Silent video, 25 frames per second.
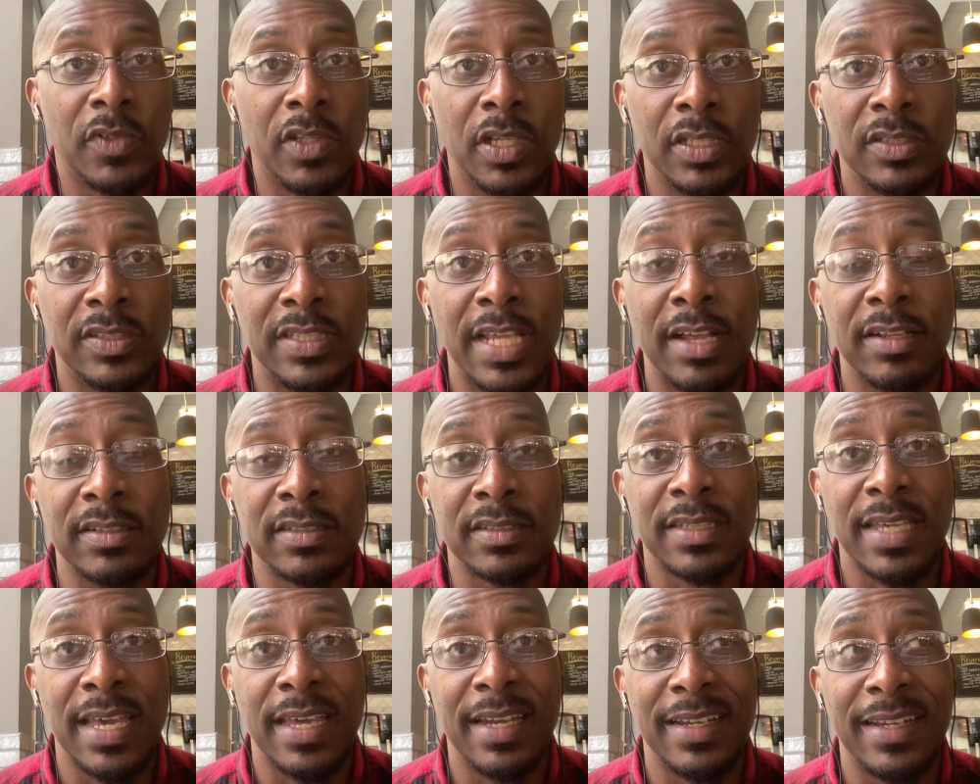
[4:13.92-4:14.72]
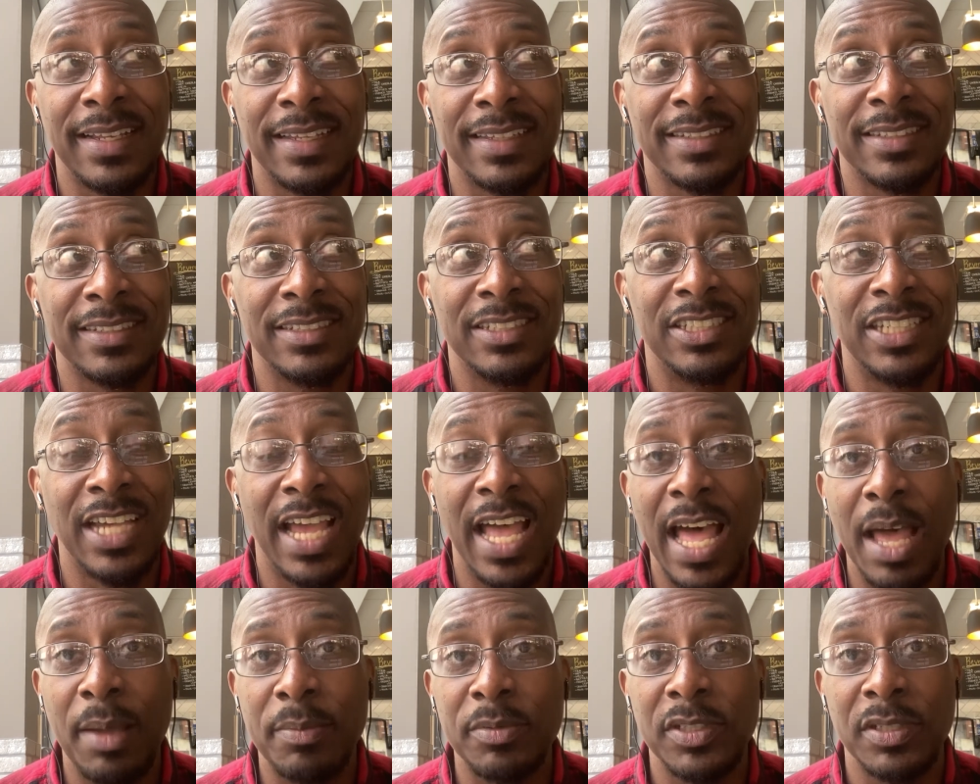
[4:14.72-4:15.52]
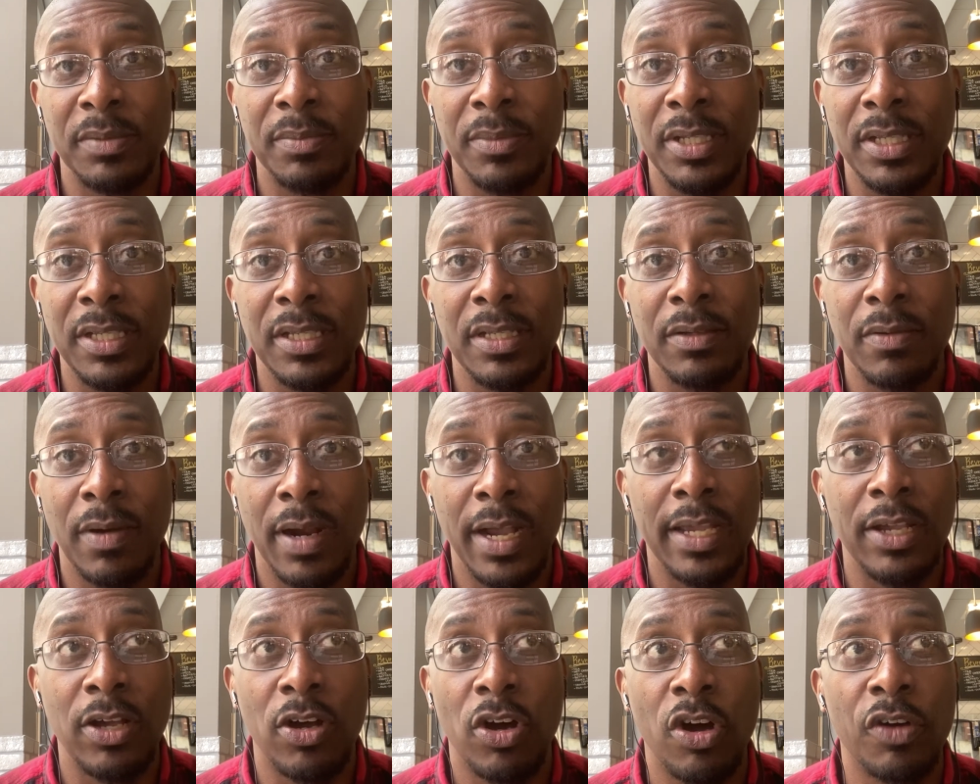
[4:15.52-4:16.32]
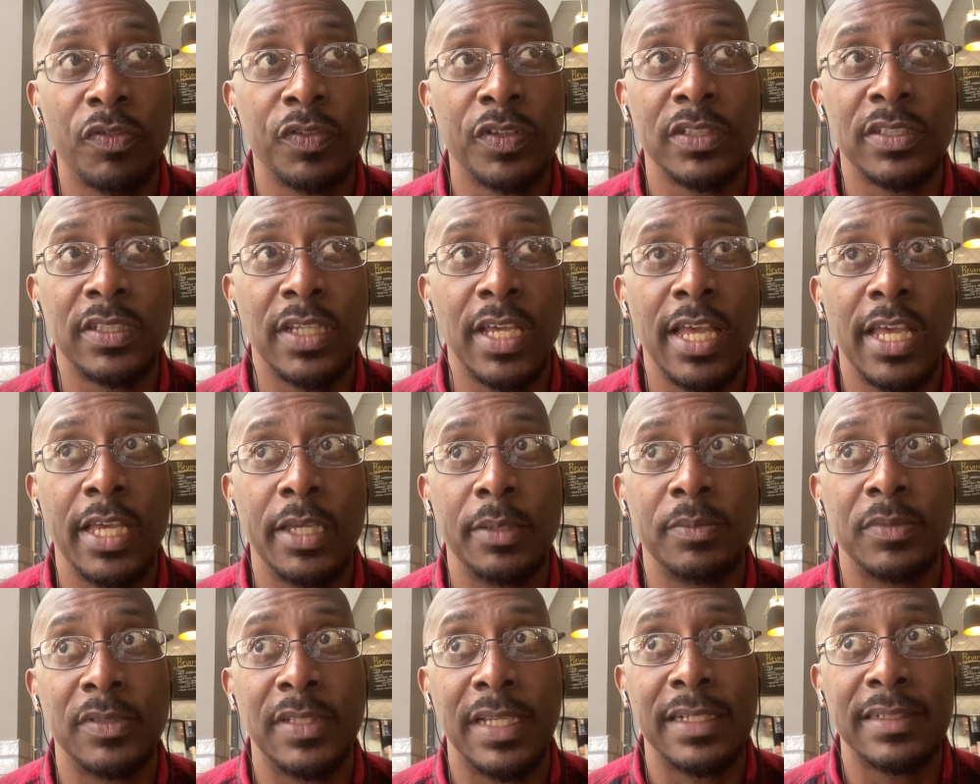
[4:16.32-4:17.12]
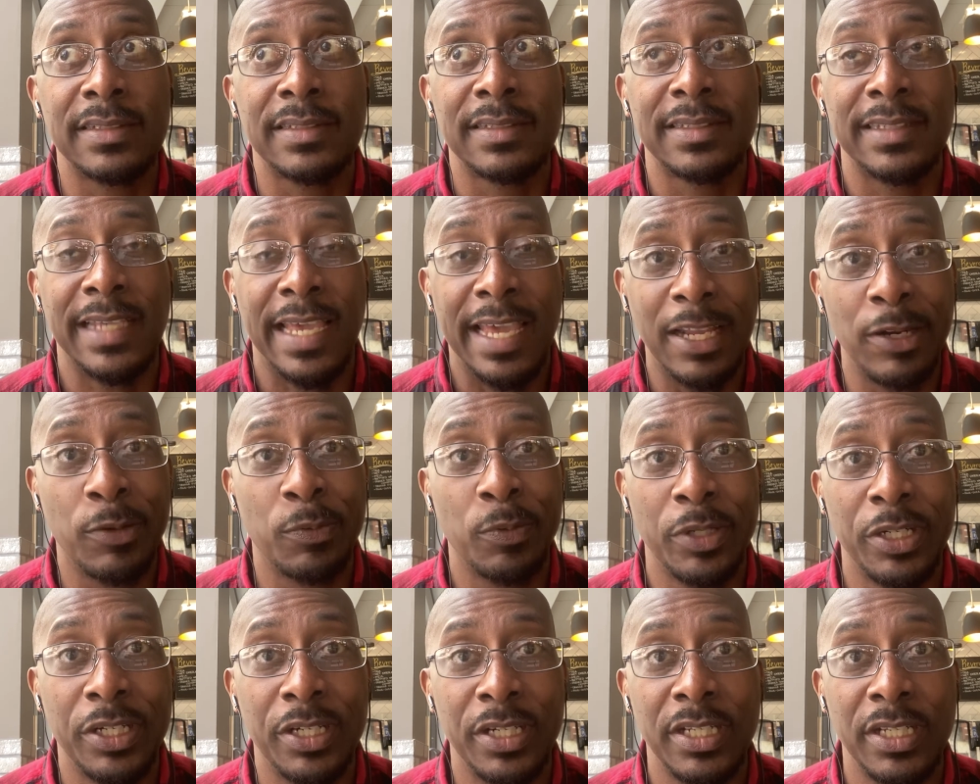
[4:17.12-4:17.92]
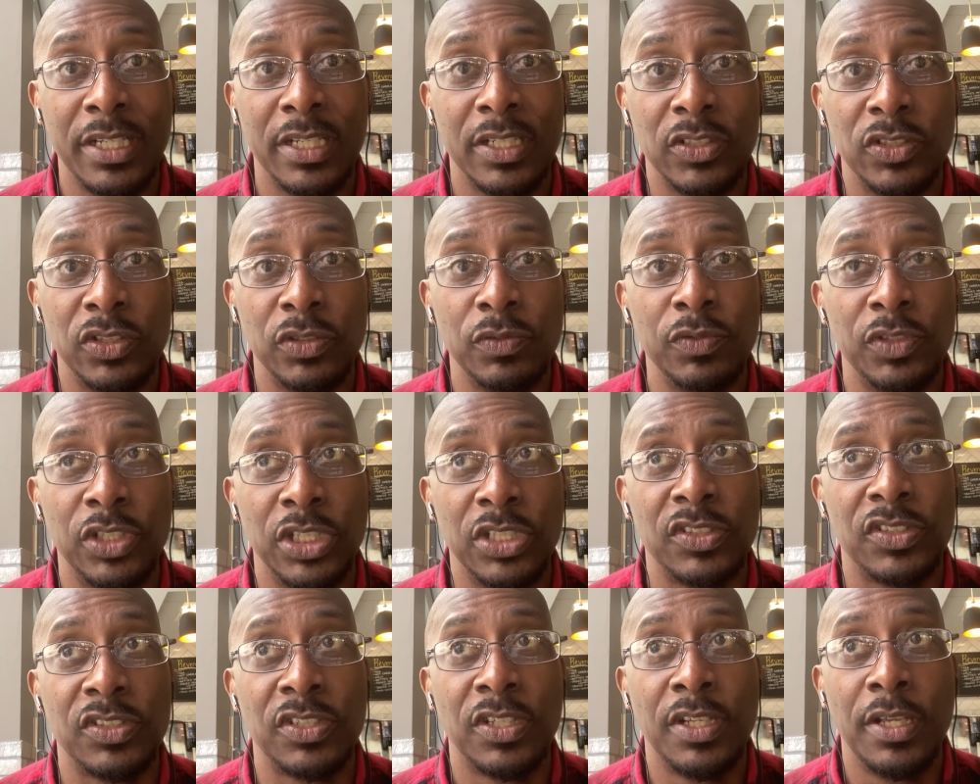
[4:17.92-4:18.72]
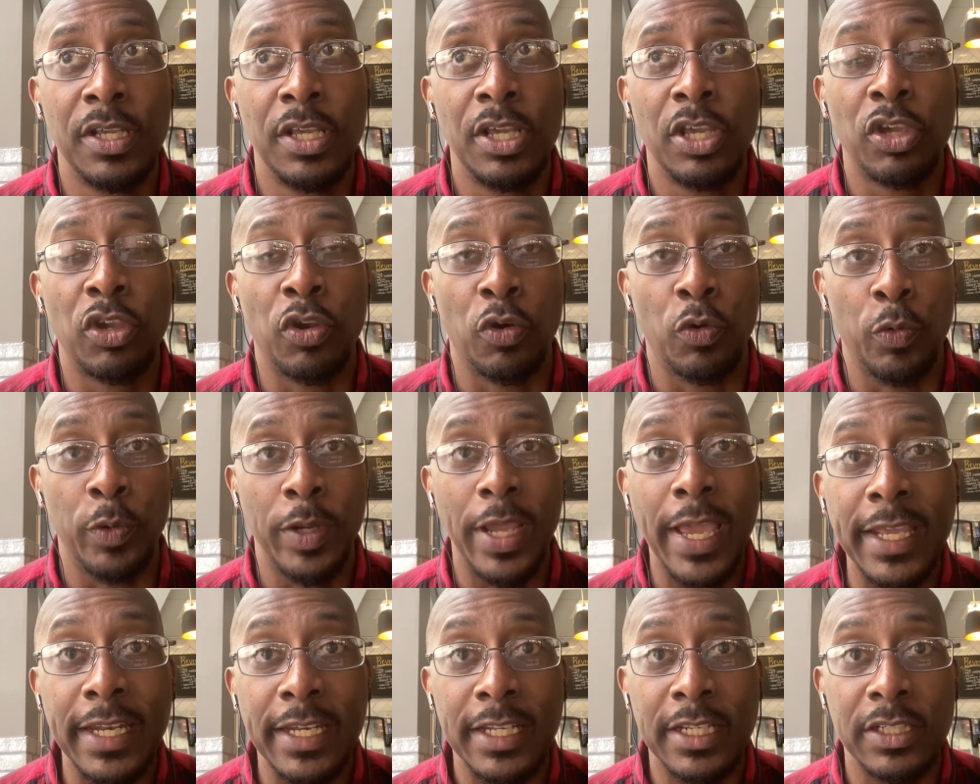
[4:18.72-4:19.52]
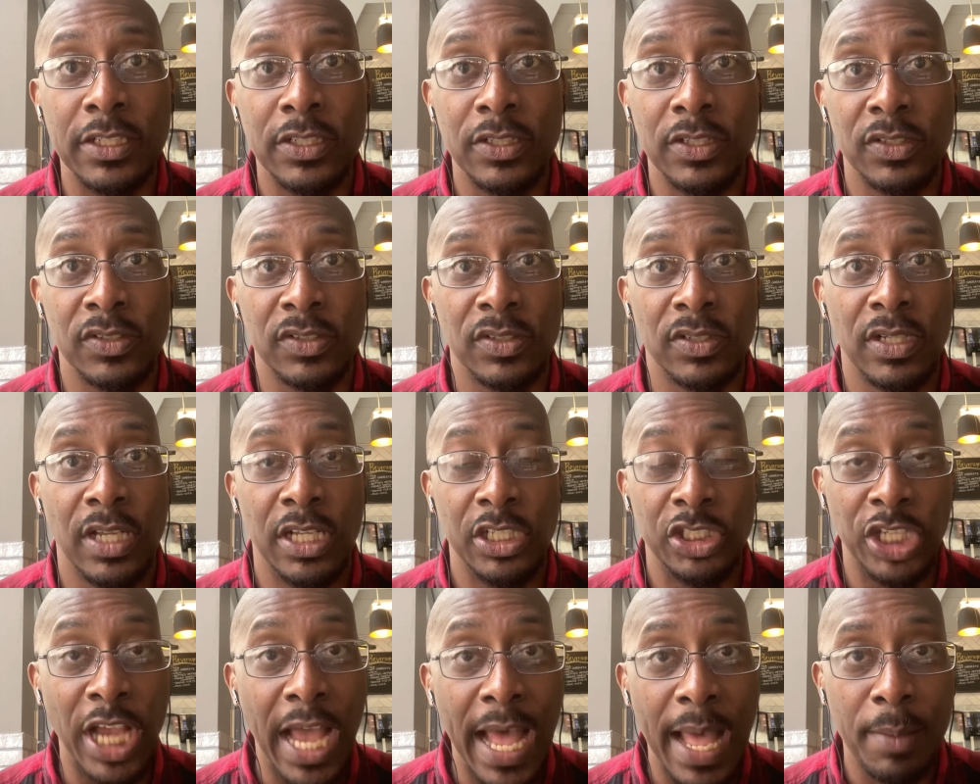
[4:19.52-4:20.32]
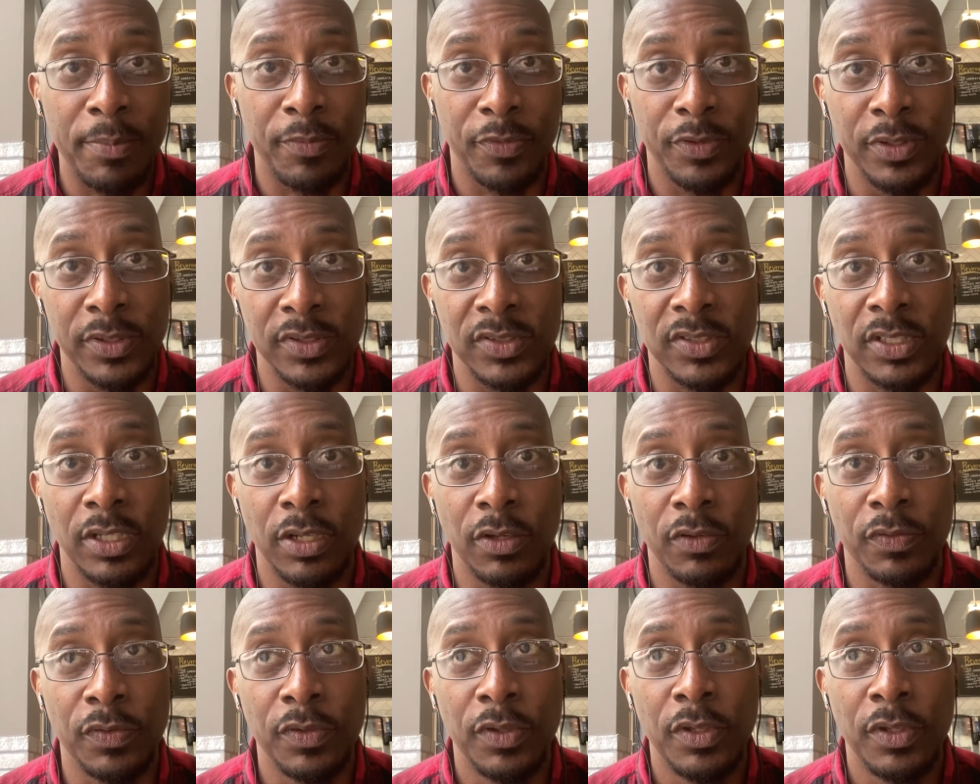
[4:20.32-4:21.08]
Sounds kind of like a job to me, right? Oftentimes that's kind of what it is. You just created your, a job for yourself.